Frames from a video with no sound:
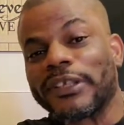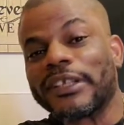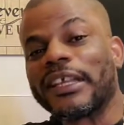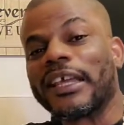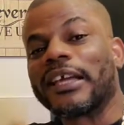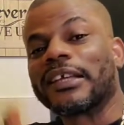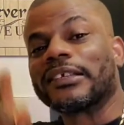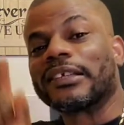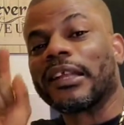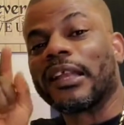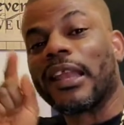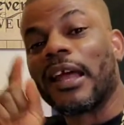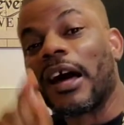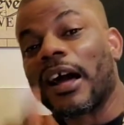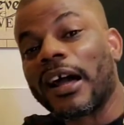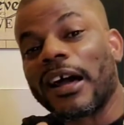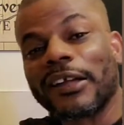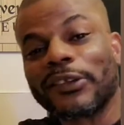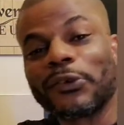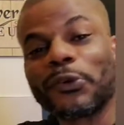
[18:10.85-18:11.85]
takes
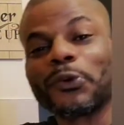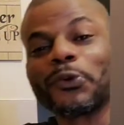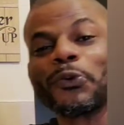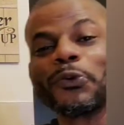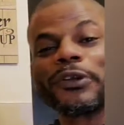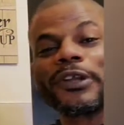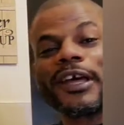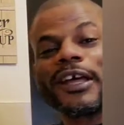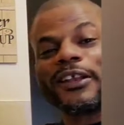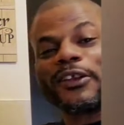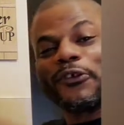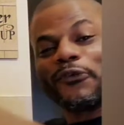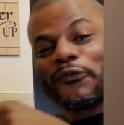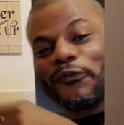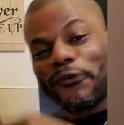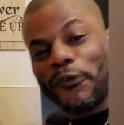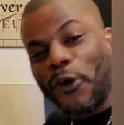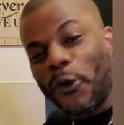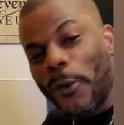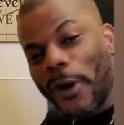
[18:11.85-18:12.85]
longer to cook than the
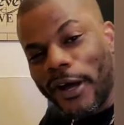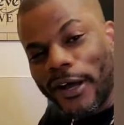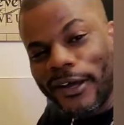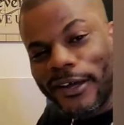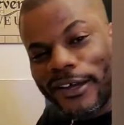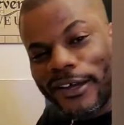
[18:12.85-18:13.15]
flour.